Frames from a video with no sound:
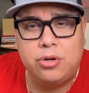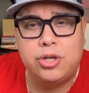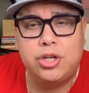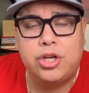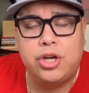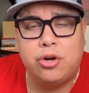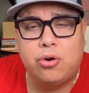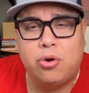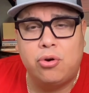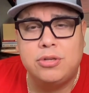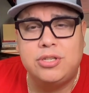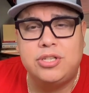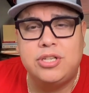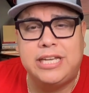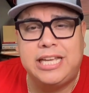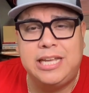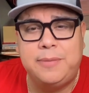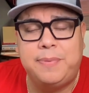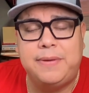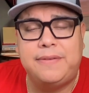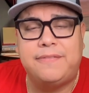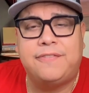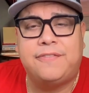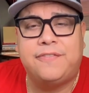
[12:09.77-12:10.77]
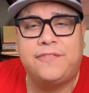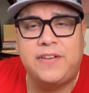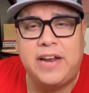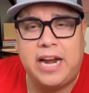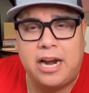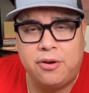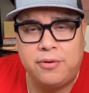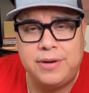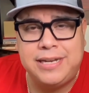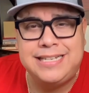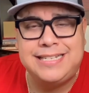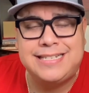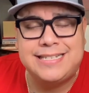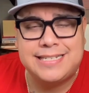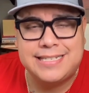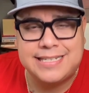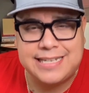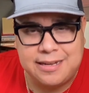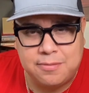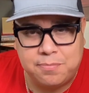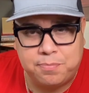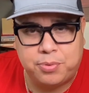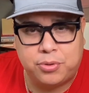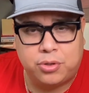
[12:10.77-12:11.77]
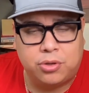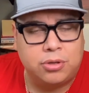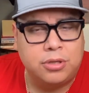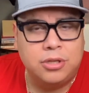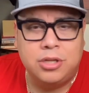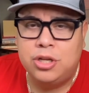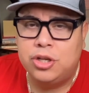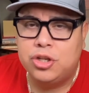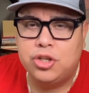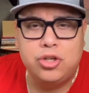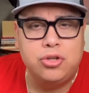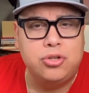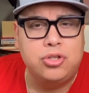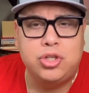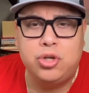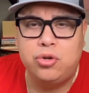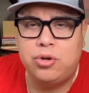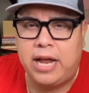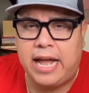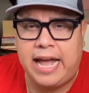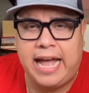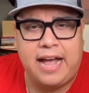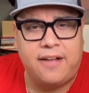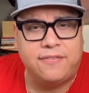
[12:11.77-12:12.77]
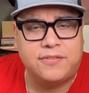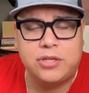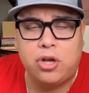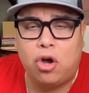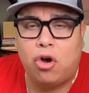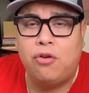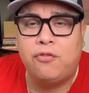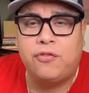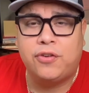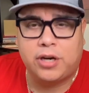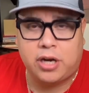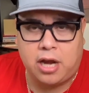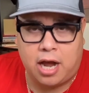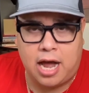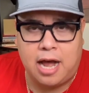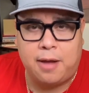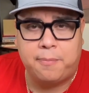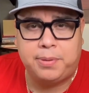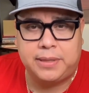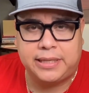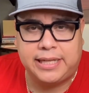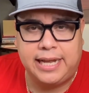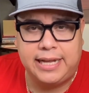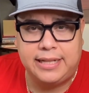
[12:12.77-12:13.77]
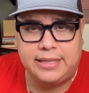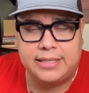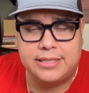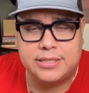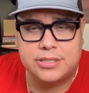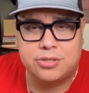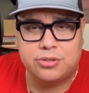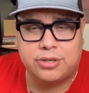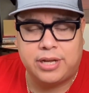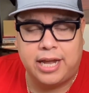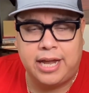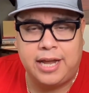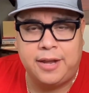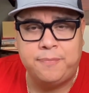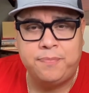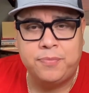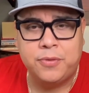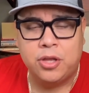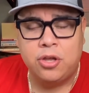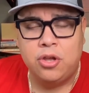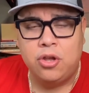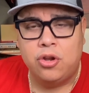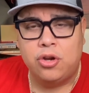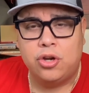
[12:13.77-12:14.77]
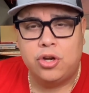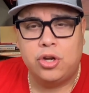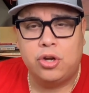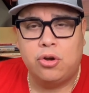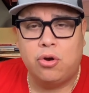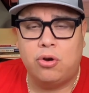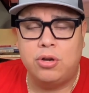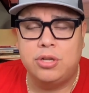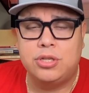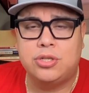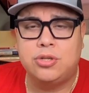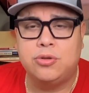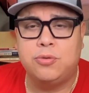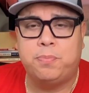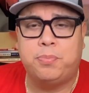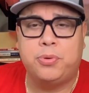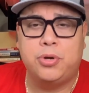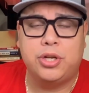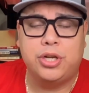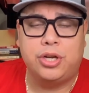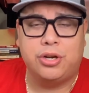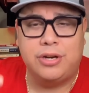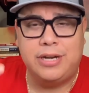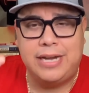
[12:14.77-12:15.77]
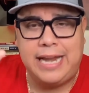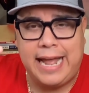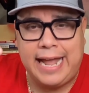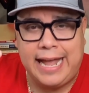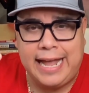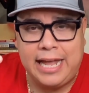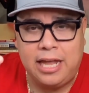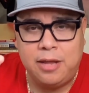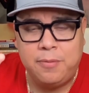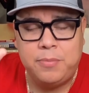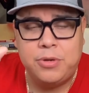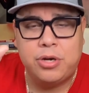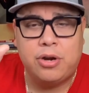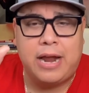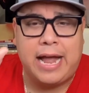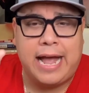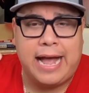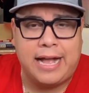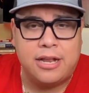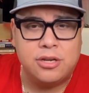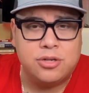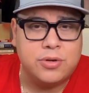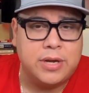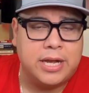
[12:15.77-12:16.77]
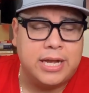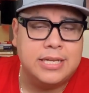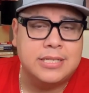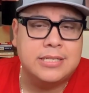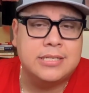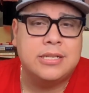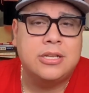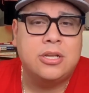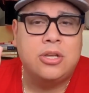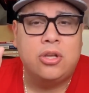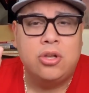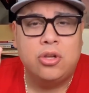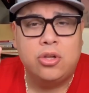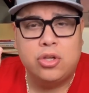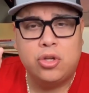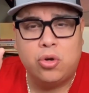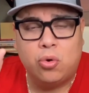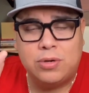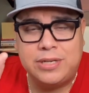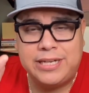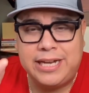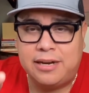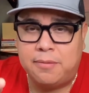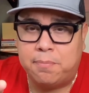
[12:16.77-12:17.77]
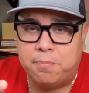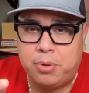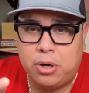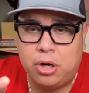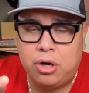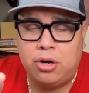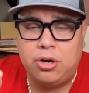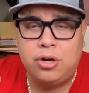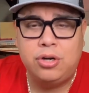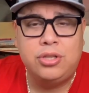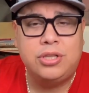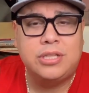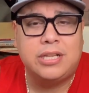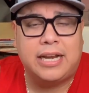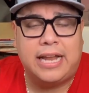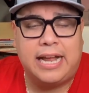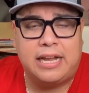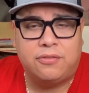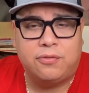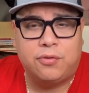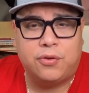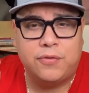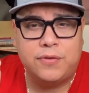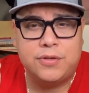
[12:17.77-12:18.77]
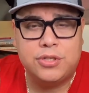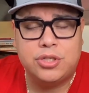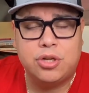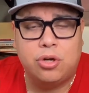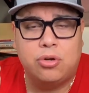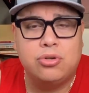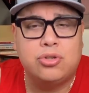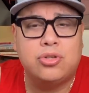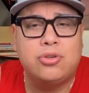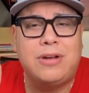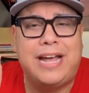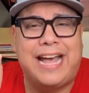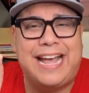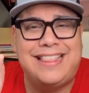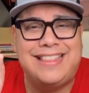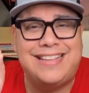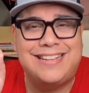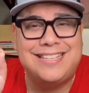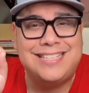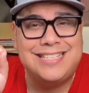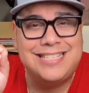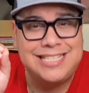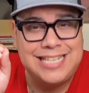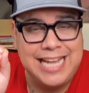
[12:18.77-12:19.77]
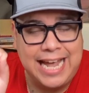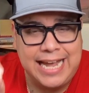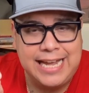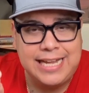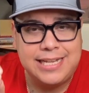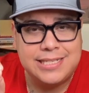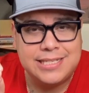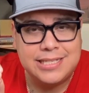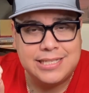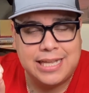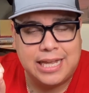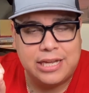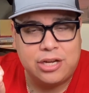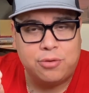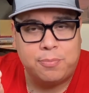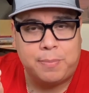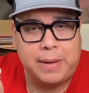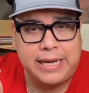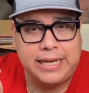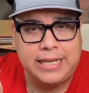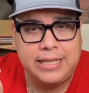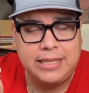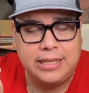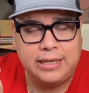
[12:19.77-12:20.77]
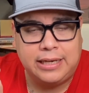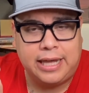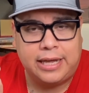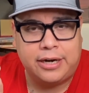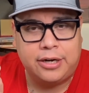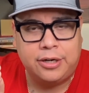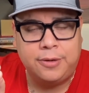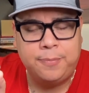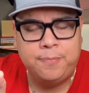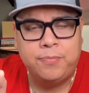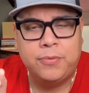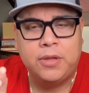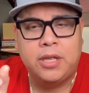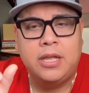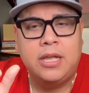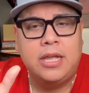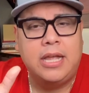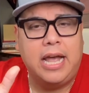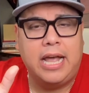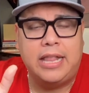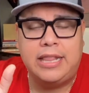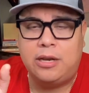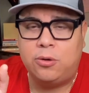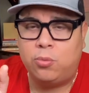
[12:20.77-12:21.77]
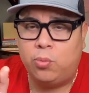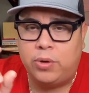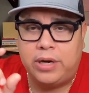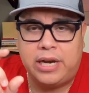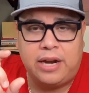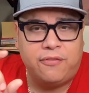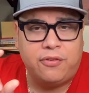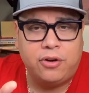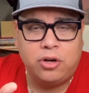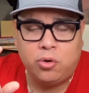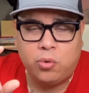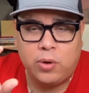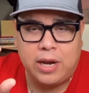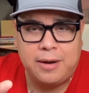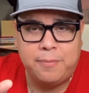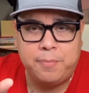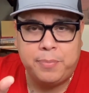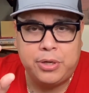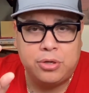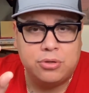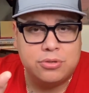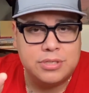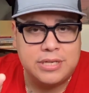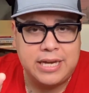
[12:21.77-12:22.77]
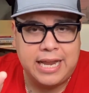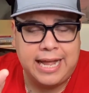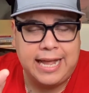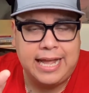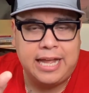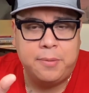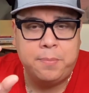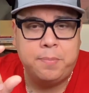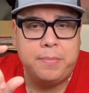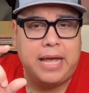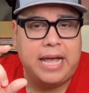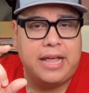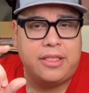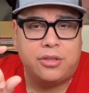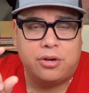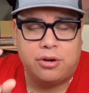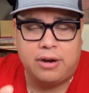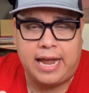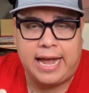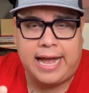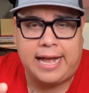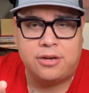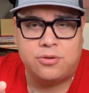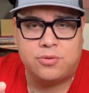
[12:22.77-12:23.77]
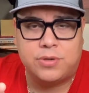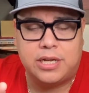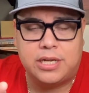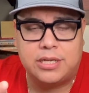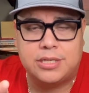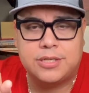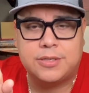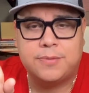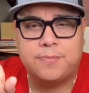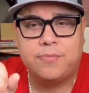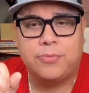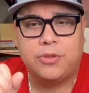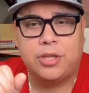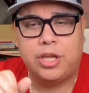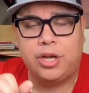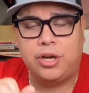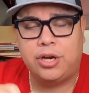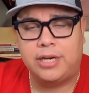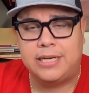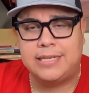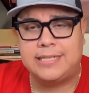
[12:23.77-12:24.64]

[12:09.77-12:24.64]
you're going to keep it very simple. You do not have to overcomplicate this, okay? You're going to put your name, your address, your date of birth, the last four of your social, and the date that you're making the letter, and then whatever credit bureau's name and their address. You're gonna